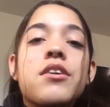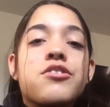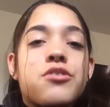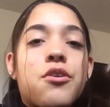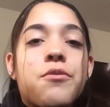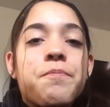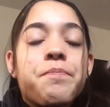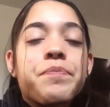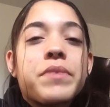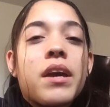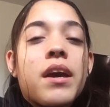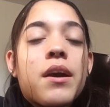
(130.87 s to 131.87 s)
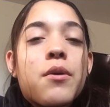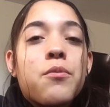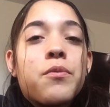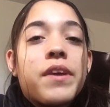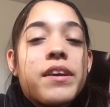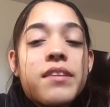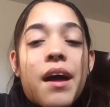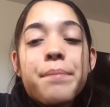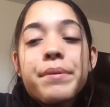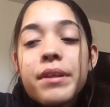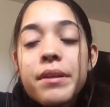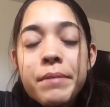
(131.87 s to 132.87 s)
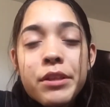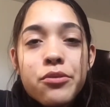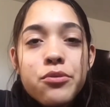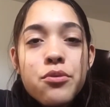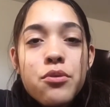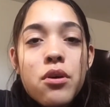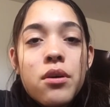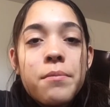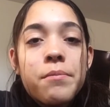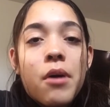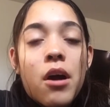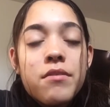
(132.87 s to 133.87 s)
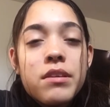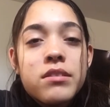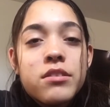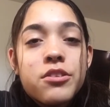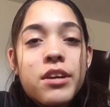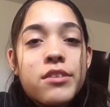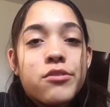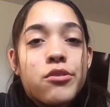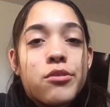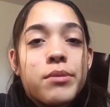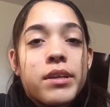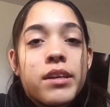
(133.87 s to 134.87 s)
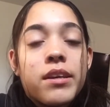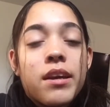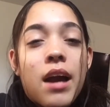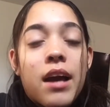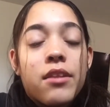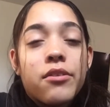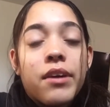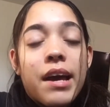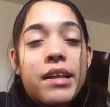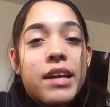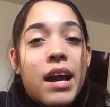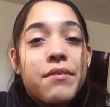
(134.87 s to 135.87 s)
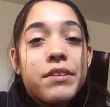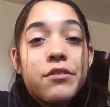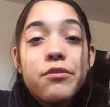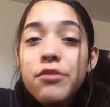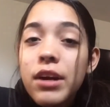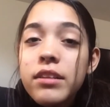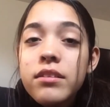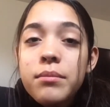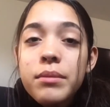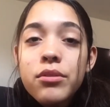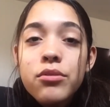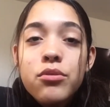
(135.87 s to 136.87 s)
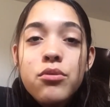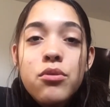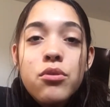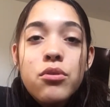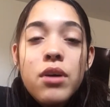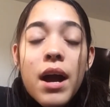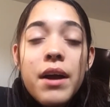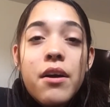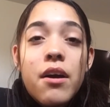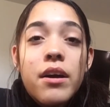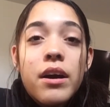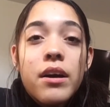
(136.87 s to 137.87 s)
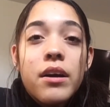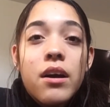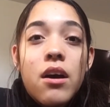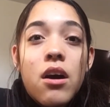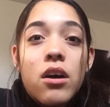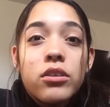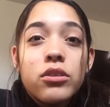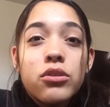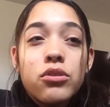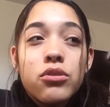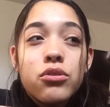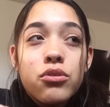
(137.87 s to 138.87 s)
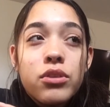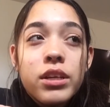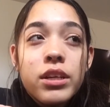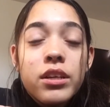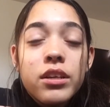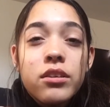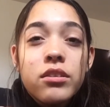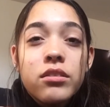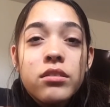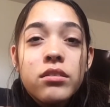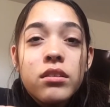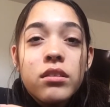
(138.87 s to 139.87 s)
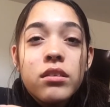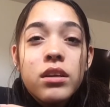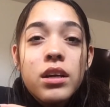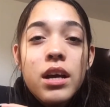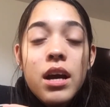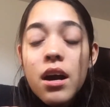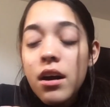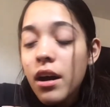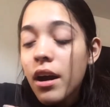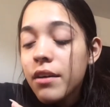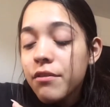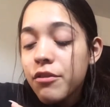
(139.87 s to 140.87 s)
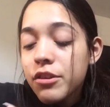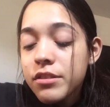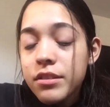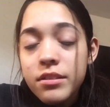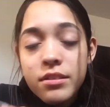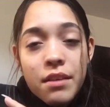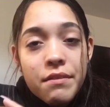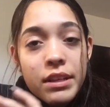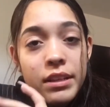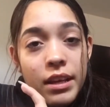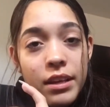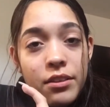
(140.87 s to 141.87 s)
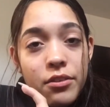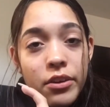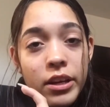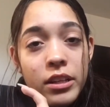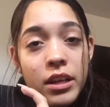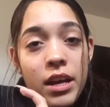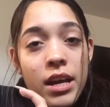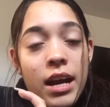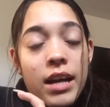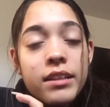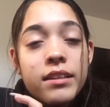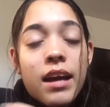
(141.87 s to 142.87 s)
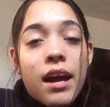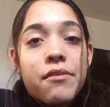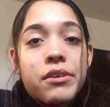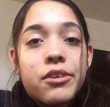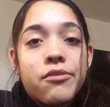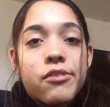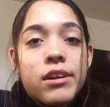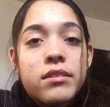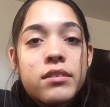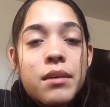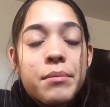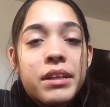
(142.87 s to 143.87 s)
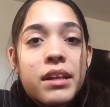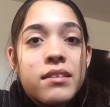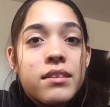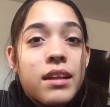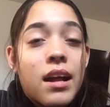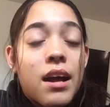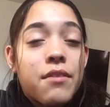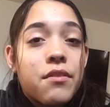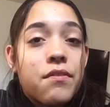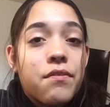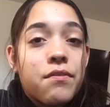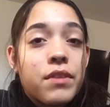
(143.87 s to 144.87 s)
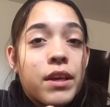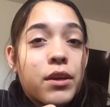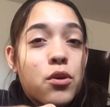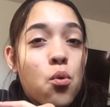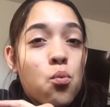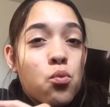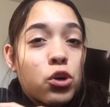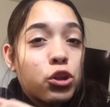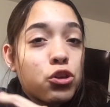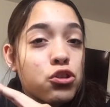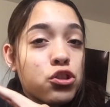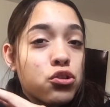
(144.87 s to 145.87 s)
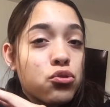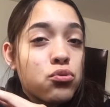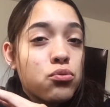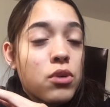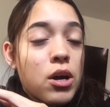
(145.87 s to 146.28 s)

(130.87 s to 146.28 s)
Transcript: So this happened in middle school. Obviously, you guys know already. I didn't have any friends in middle school all 3 years. For 6th, 7th, and 8th grade, I didn't have any friends. I mean, I did have like 1 or 2,